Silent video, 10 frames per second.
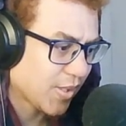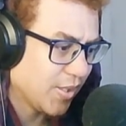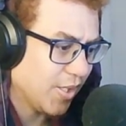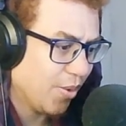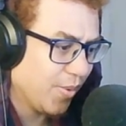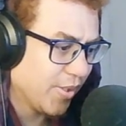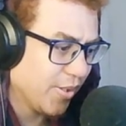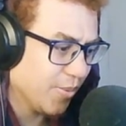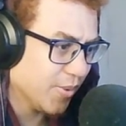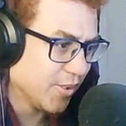No one in
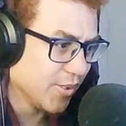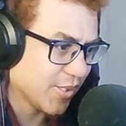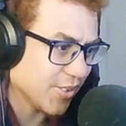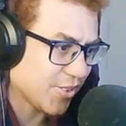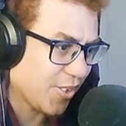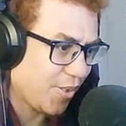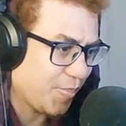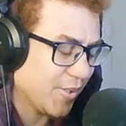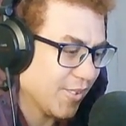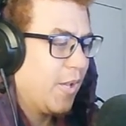the world can stop
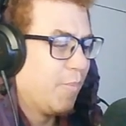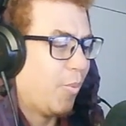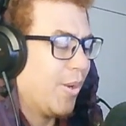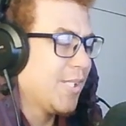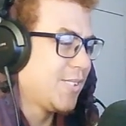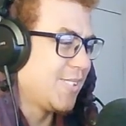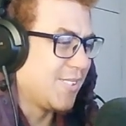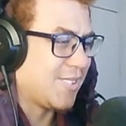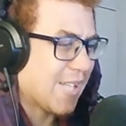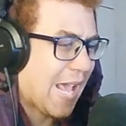it. But what does
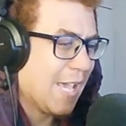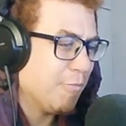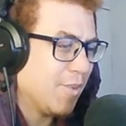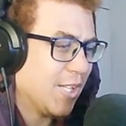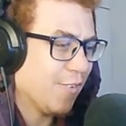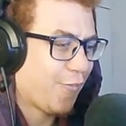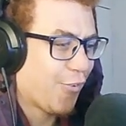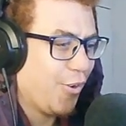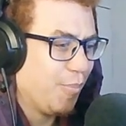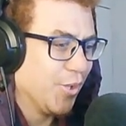this name mean?
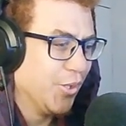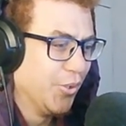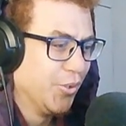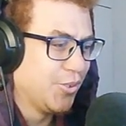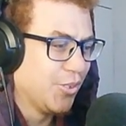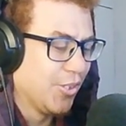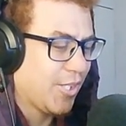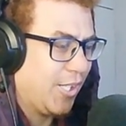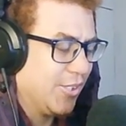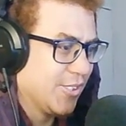From you
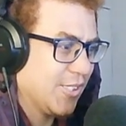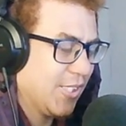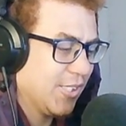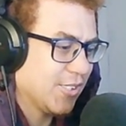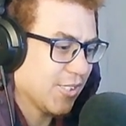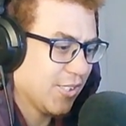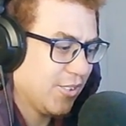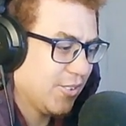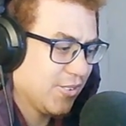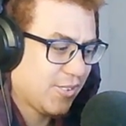2000 years
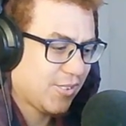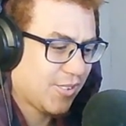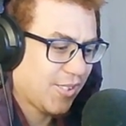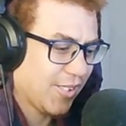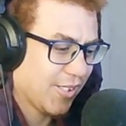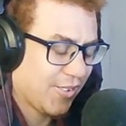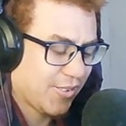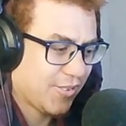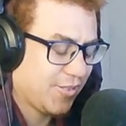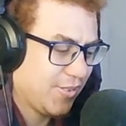ago. It's like
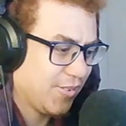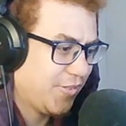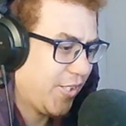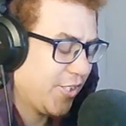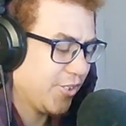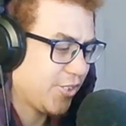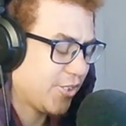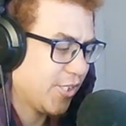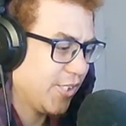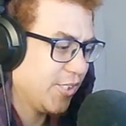very
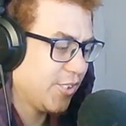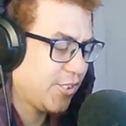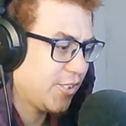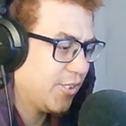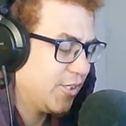strange.